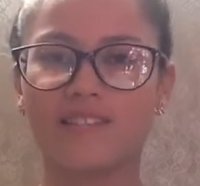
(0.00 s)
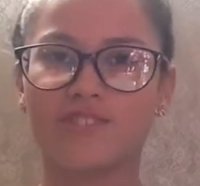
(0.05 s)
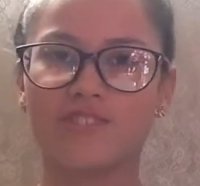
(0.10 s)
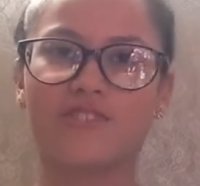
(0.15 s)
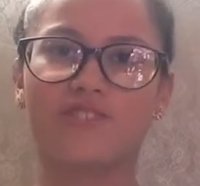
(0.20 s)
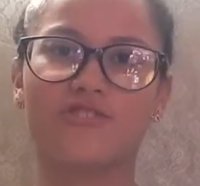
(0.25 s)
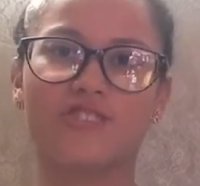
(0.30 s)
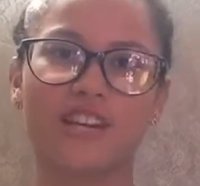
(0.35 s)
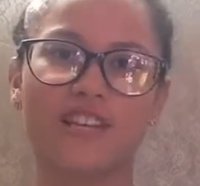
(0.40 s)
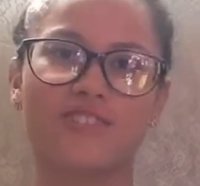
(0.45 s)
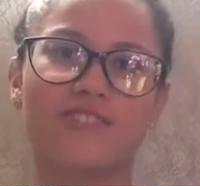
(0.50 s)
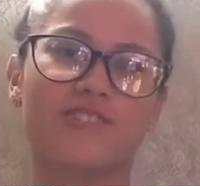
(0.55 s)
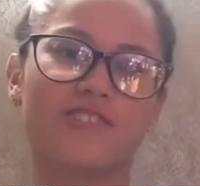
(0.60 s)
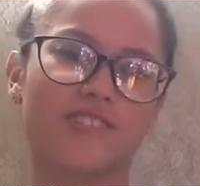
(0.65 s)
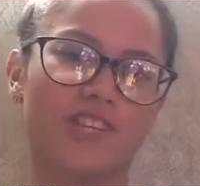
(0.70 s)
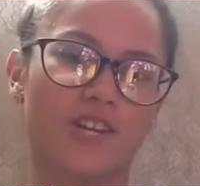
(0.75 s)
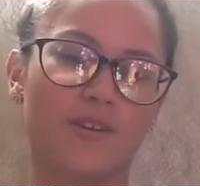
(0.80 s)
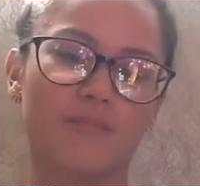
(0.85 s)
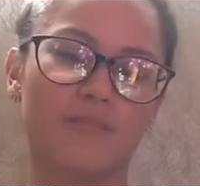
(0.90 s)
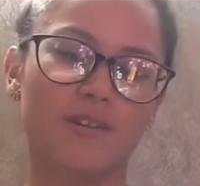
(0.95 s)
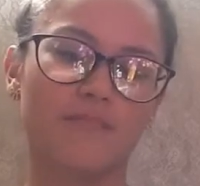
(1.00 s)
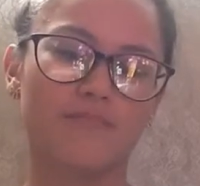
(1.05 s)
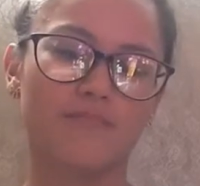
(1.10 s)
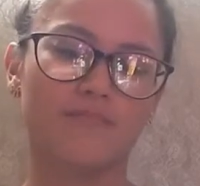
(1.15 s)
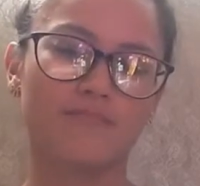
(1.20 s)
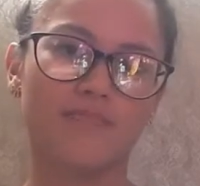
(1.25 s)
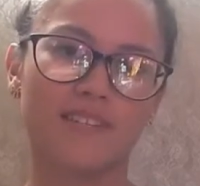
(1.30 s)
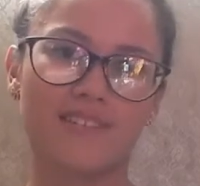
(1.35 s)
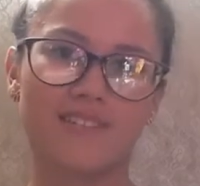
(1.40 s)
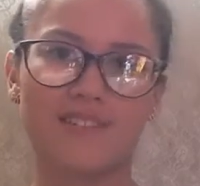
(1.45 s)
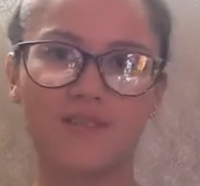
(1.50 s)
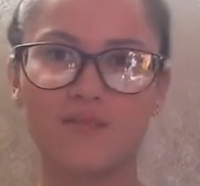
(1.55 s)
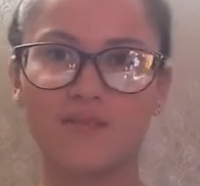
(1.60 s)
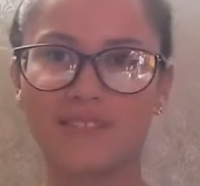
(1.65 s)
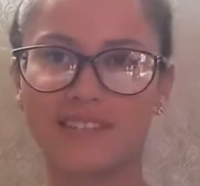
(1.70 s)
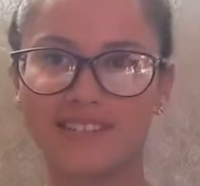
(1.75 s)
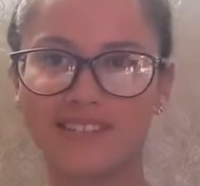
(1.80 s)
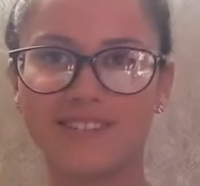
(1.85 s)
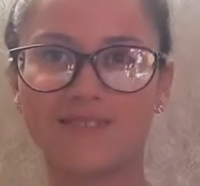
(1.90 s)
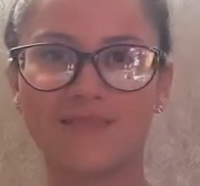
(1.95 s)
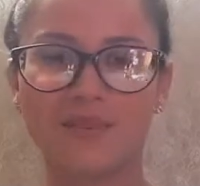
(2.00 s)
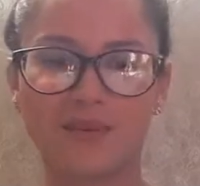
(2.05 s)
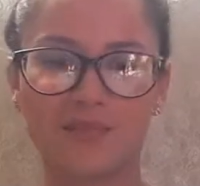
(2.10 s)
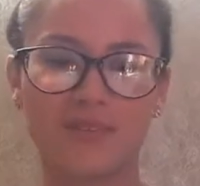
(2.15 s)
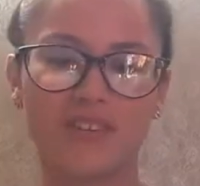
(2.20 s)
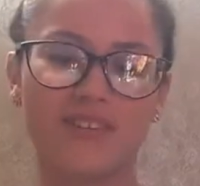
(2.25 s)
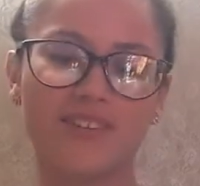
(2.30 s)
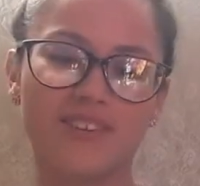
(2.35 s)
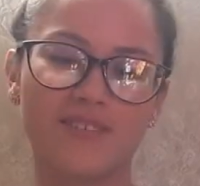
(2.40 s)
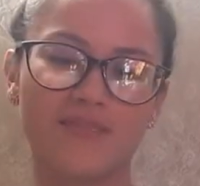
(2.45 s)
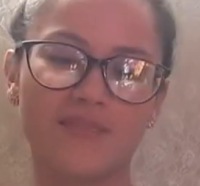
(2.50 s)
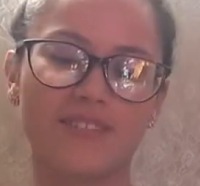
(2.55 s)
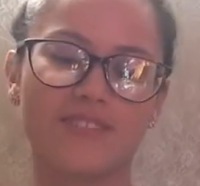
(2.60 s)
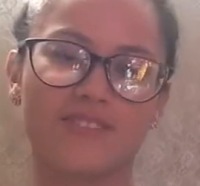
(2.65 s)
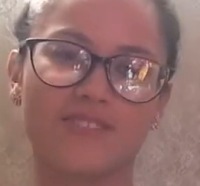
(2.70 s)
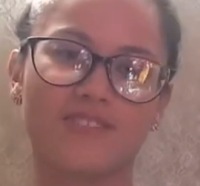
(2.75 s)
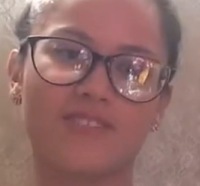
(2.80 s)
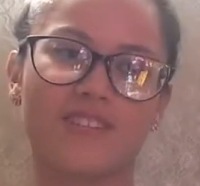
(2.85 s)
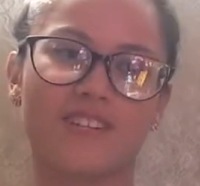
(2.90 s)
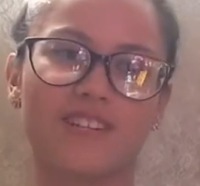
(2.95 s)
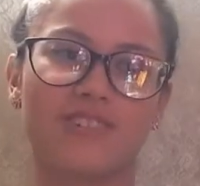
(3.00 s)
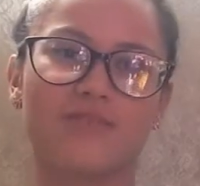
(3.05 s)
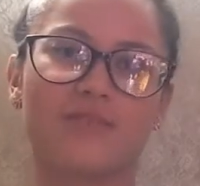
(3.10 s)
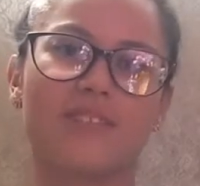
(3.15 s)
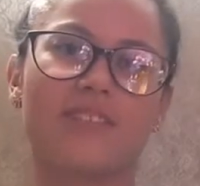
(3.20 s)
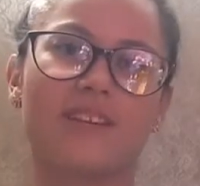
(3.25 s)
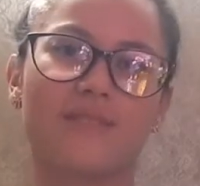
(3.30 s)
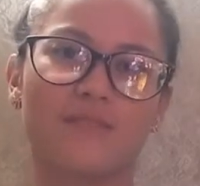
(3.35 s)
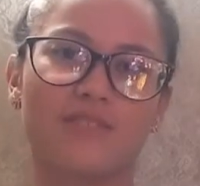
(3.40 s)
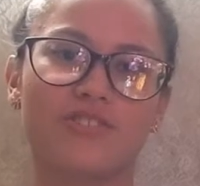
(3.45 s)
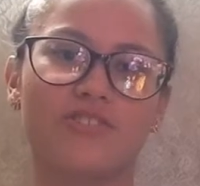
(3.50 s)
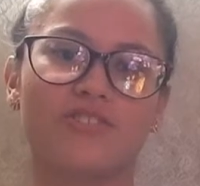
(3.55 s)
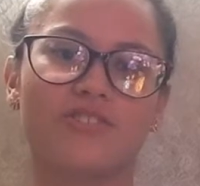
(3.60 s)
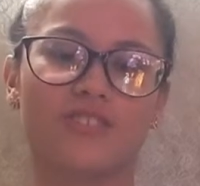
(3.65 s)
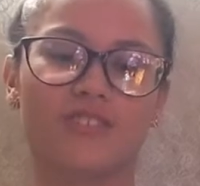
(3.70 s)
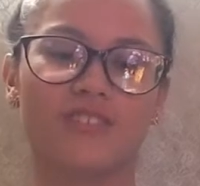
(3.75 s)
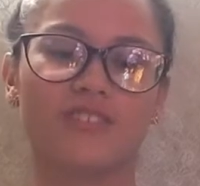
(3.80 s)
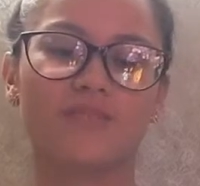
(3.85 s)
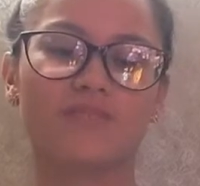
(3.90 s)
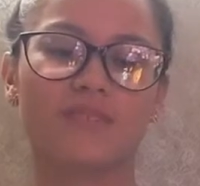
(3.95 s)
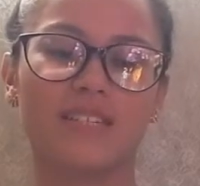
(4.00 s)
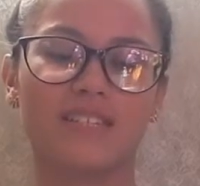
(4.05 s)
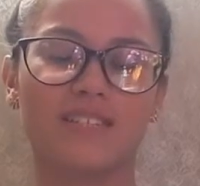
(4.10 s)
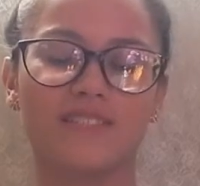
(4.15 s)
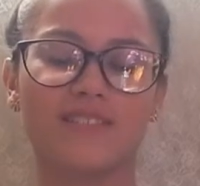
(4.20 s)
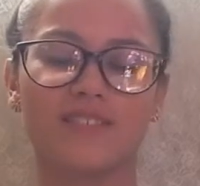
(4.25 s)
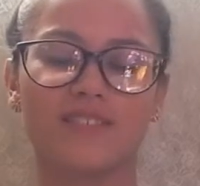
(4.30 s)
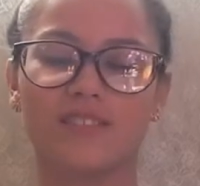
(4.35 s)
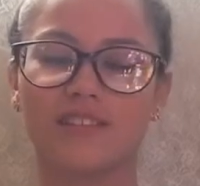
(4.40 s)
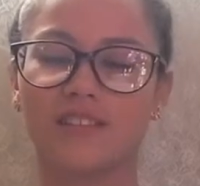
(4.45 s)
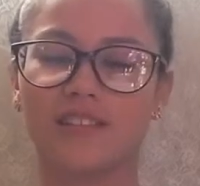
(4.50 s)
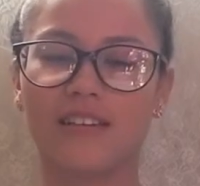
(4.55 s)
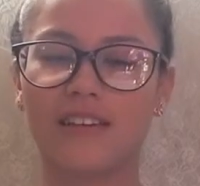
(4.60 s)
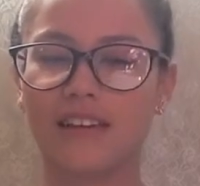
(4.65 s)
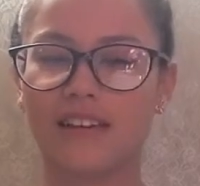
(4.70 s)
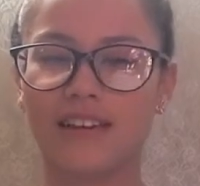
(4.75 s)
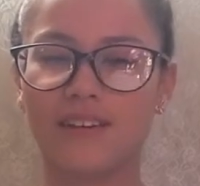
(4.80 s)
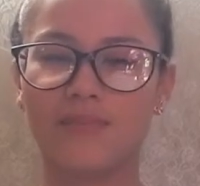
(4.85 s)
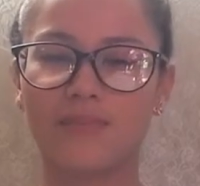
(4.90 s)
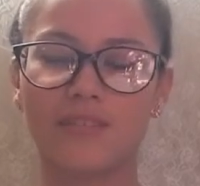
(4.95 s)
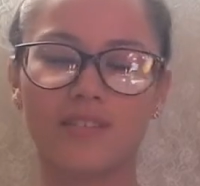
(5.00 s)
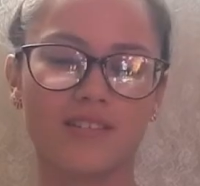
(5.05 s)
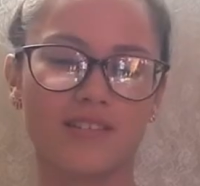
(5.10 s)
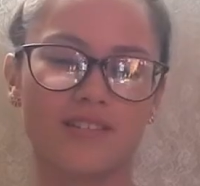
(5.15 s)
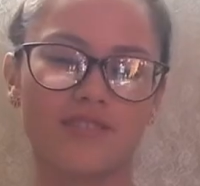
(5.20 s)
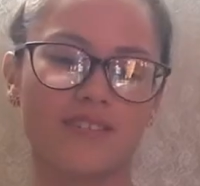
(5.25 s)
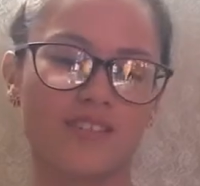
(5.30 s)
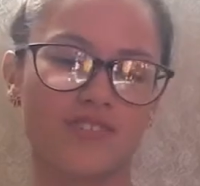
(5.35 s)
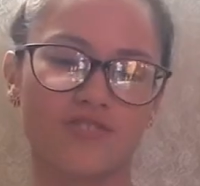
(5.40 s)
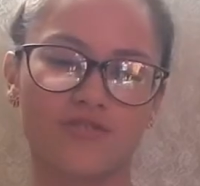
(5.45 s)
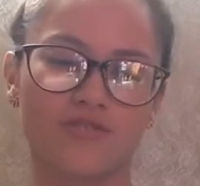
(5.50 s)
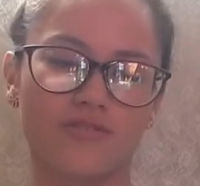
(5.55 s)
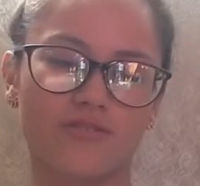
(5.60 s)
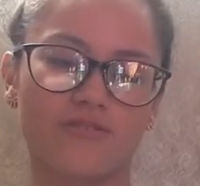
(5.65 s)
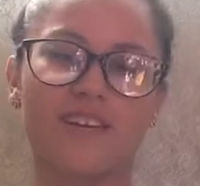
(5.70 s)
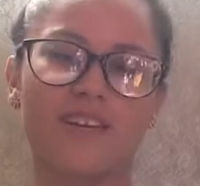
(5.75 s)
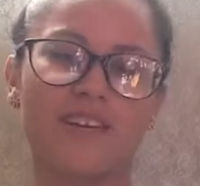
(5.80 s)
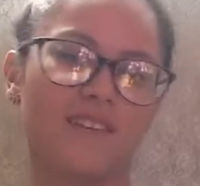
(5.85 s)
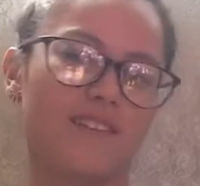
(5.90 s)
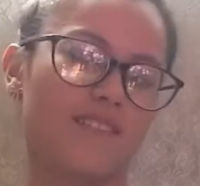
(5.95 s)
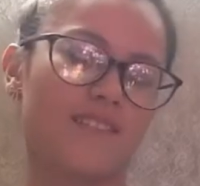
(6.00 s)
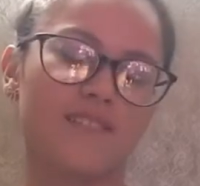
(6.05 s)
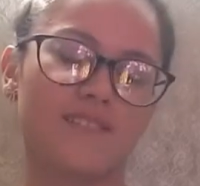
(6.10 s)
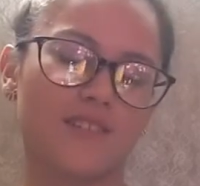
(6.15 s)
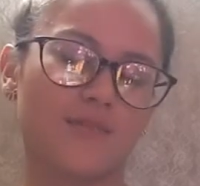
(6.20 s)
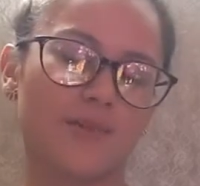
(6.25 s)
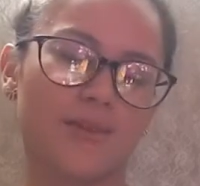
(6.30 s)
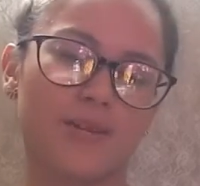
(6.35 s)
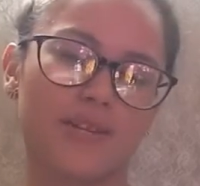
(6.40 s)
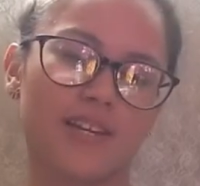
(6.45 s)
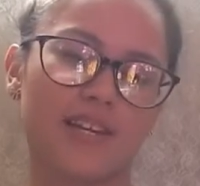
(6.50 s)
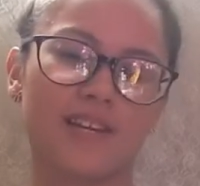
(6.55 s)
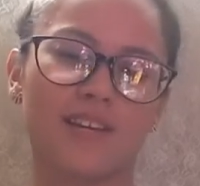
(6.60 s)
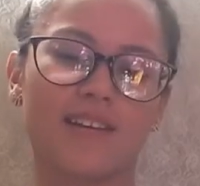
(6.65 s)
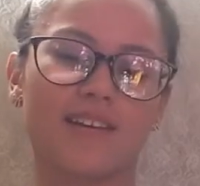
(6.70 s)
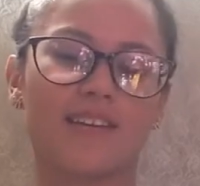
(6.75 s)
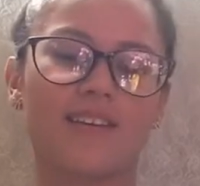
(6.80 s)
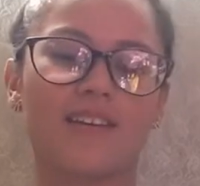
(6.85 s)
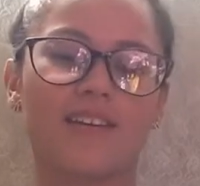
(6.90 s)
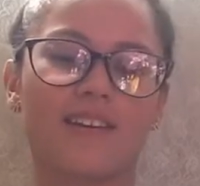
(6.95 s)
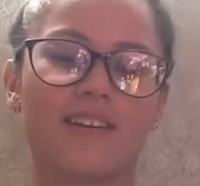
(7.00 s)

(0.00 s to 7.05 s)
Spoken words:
And she tries to scare my siblings, my brother and my sister, not to eat that much sugar because they're going to get it, but it's not true. That's not why you get it.